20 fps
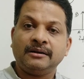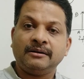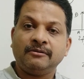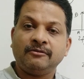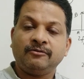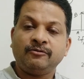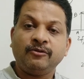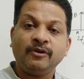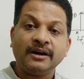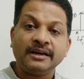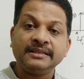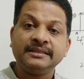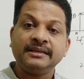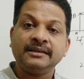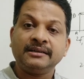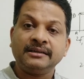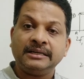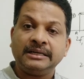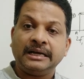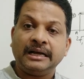
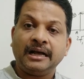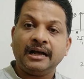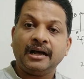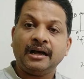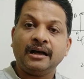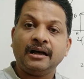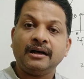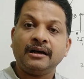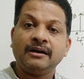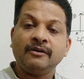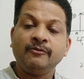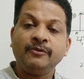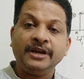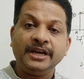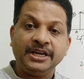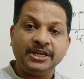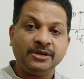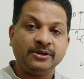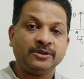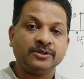further
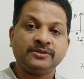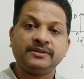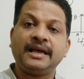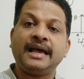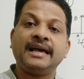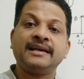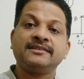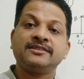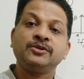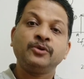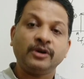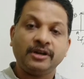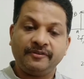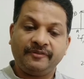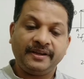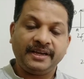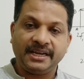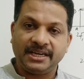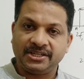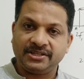videos as
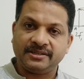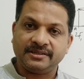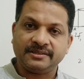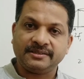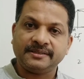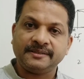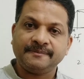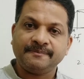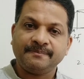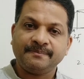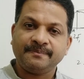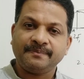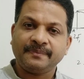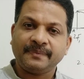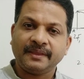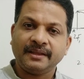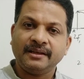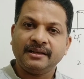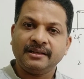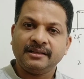notifications.
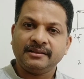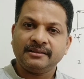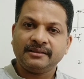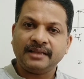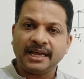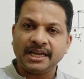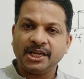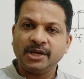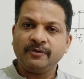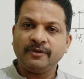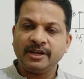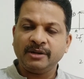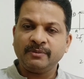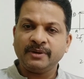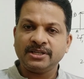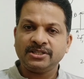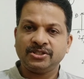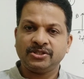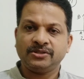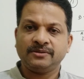Thank you very
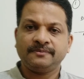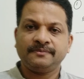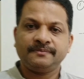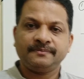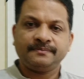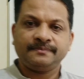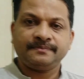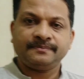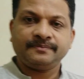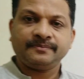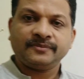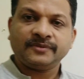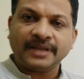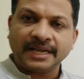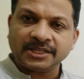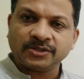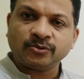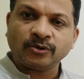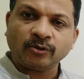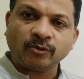much.
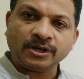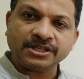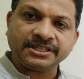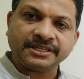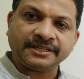Thanks for watching.